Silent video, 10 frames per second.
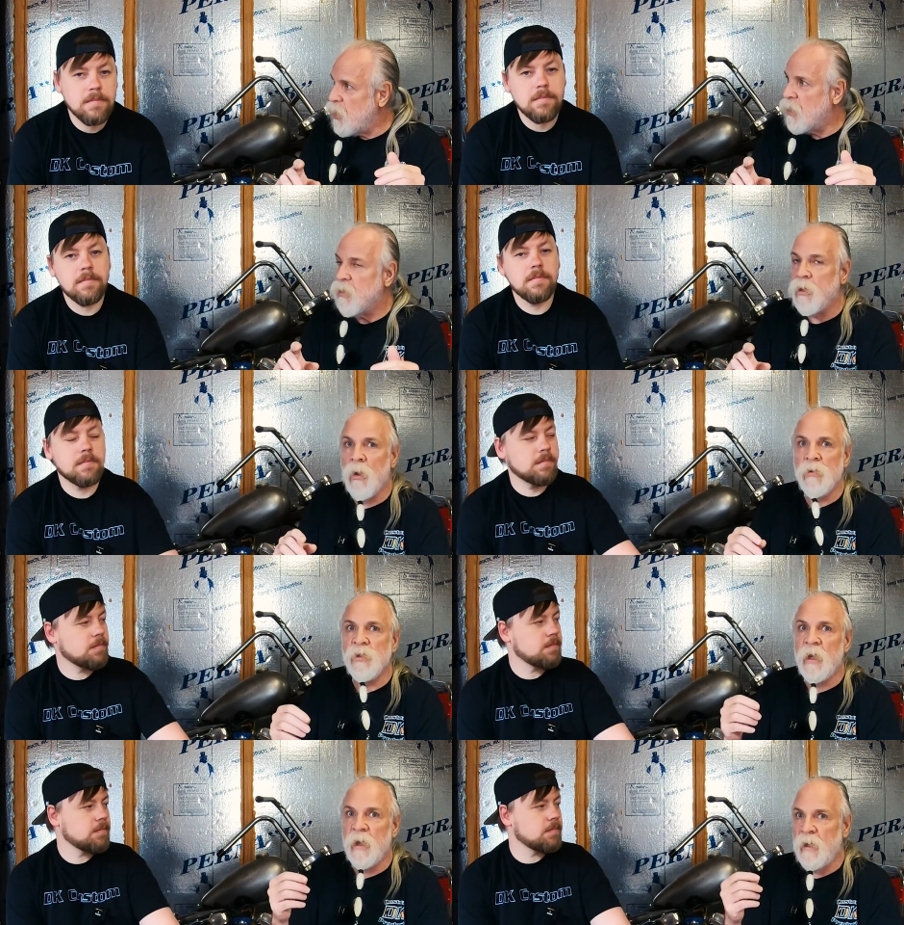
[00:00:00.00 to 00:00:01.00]
Speaker 1: checked the codes
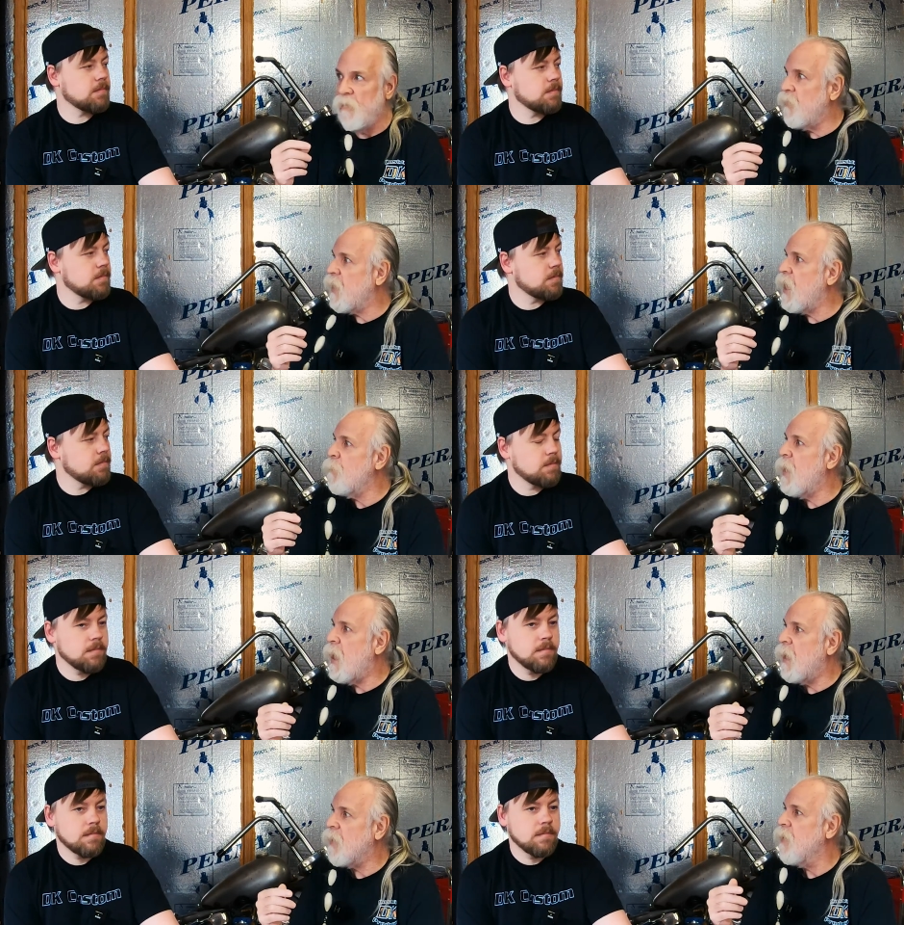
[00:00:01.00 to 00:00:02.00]
again. If it came
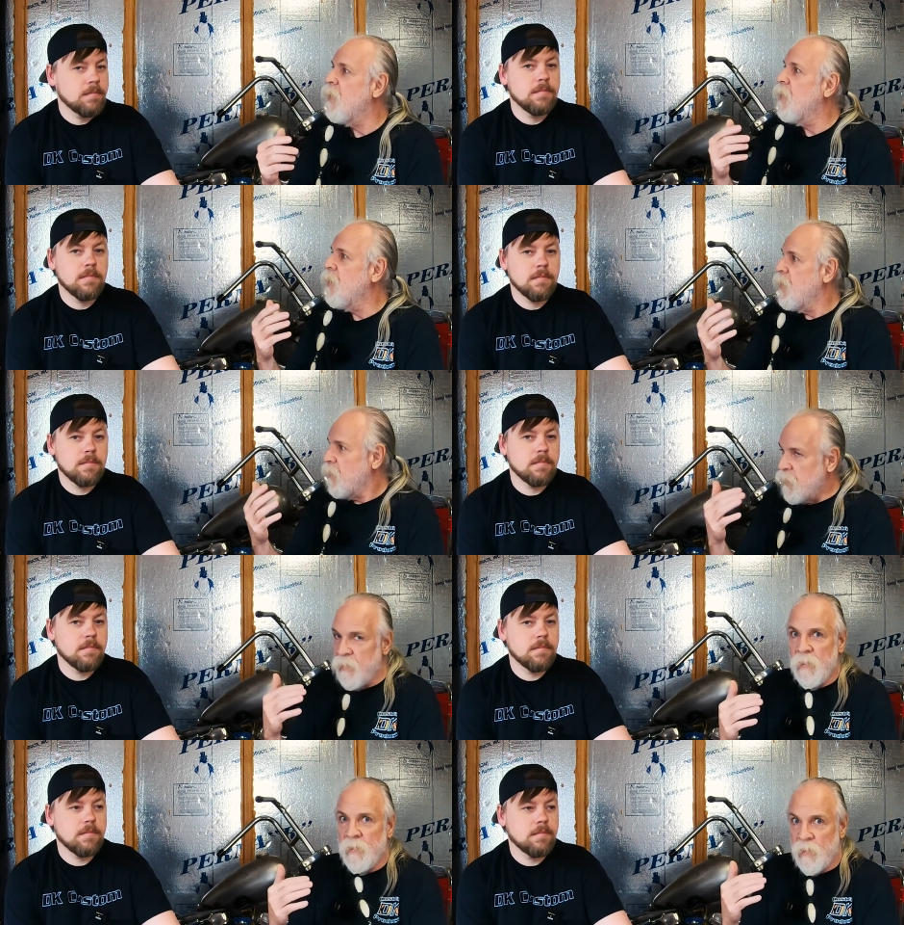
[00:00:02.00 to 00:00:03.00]
back,
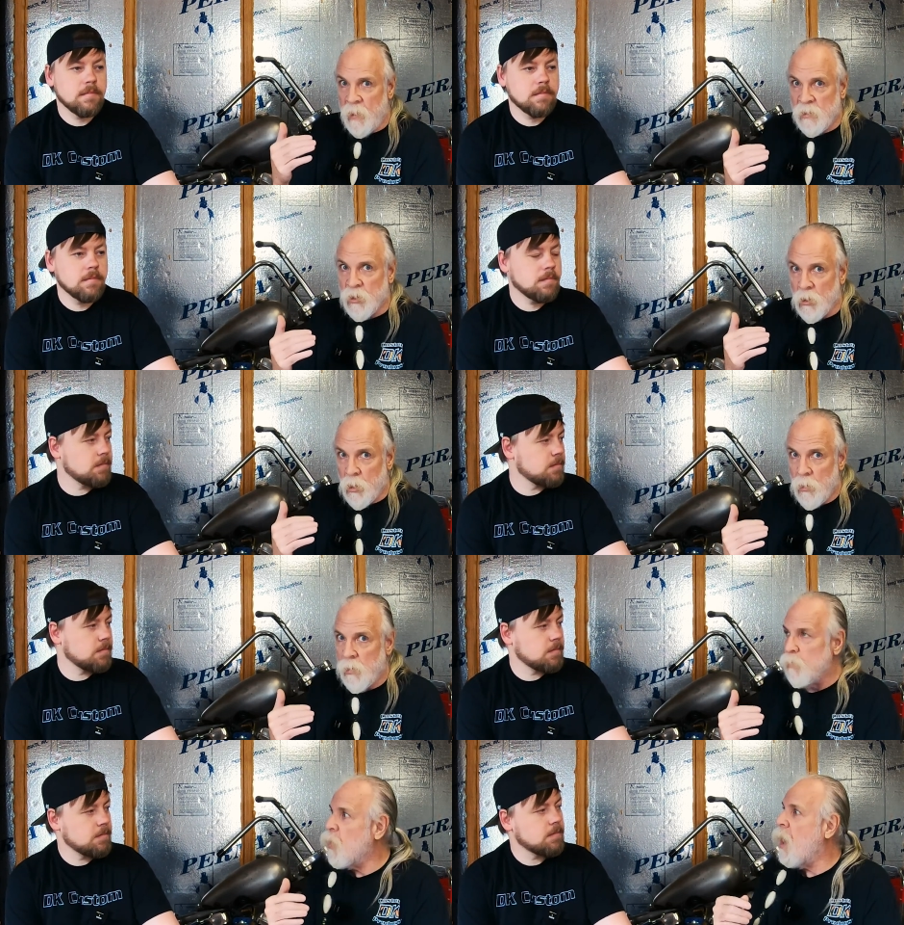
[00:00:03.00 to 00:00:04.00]
then that's a
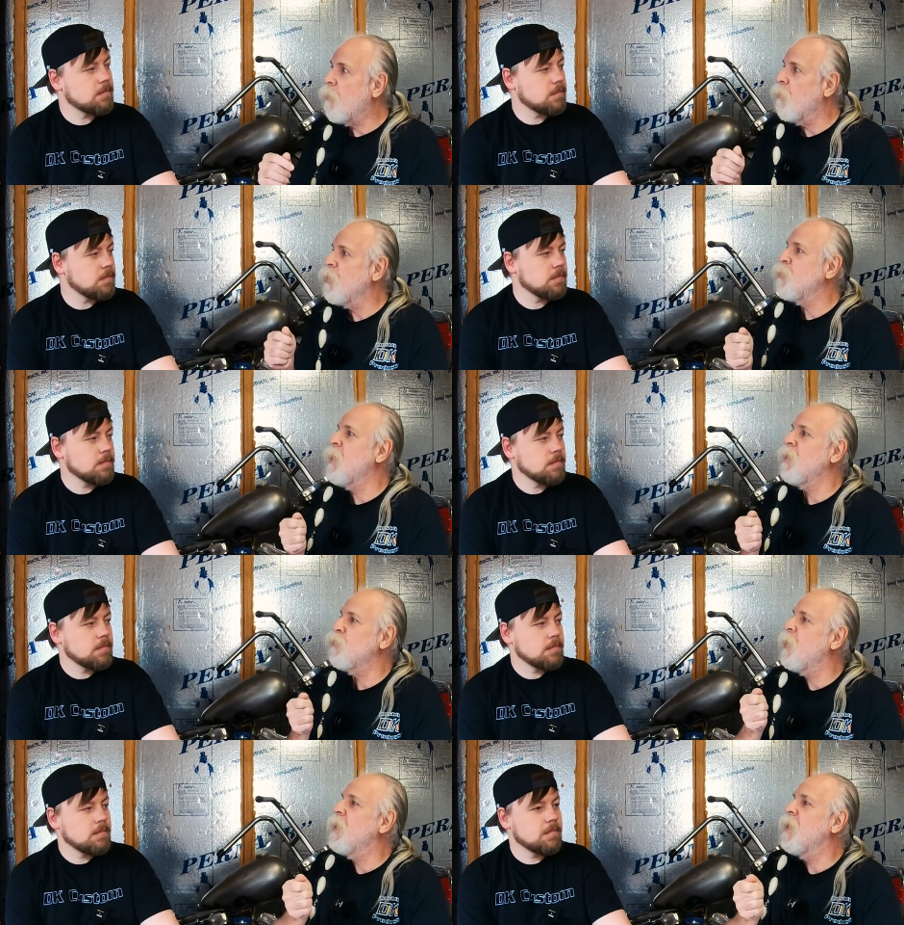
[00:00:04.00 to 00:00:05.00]
current problem, which
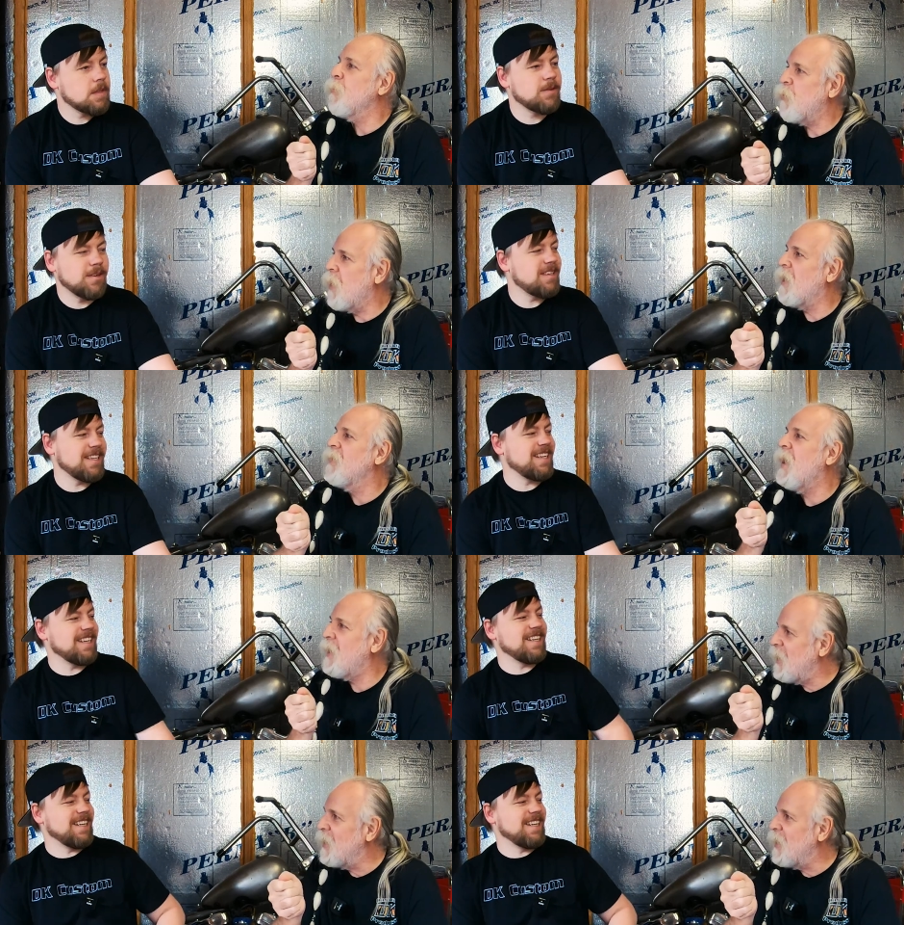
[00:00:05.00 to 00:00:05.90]
means we didn't plug that